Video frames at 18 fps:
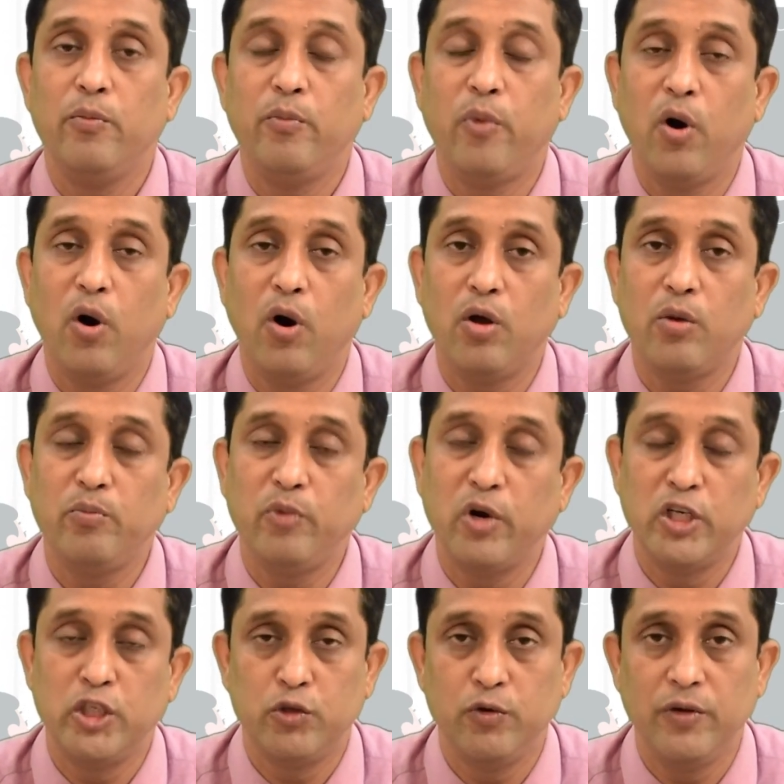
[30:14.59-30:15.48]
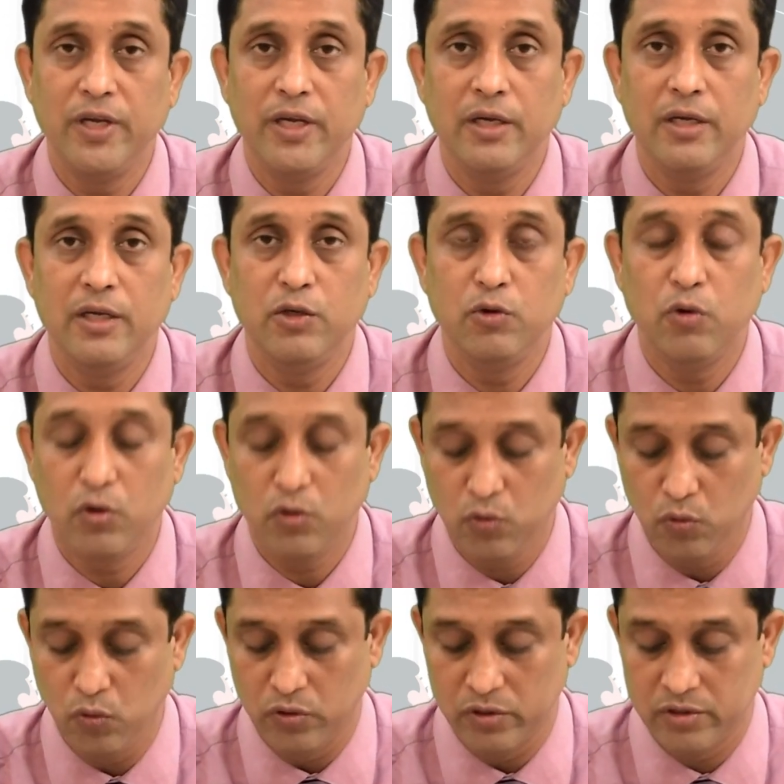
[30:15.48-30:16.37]
for pursuing your
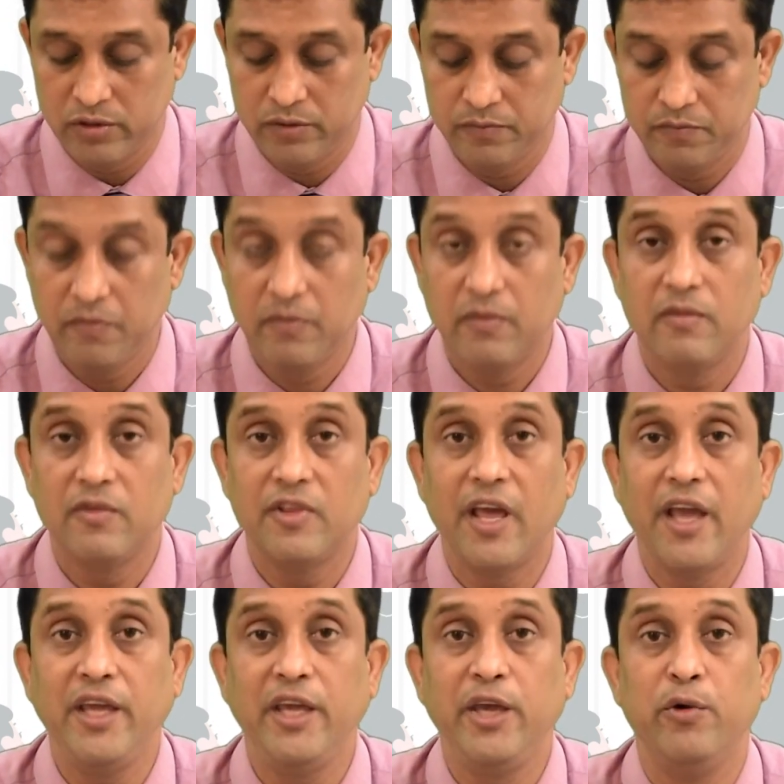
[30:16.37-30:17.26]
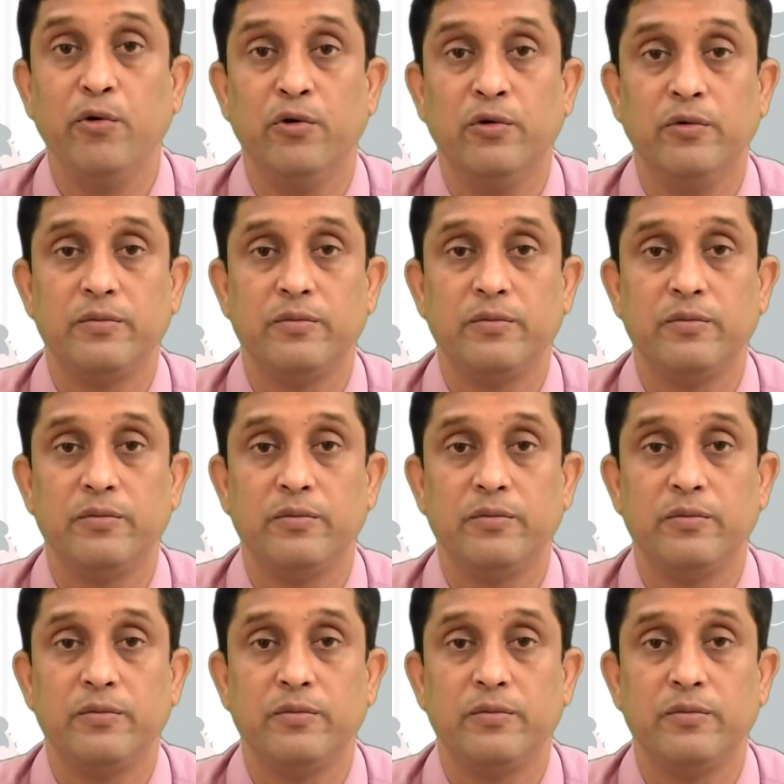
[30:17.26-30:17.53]
course. Thank you.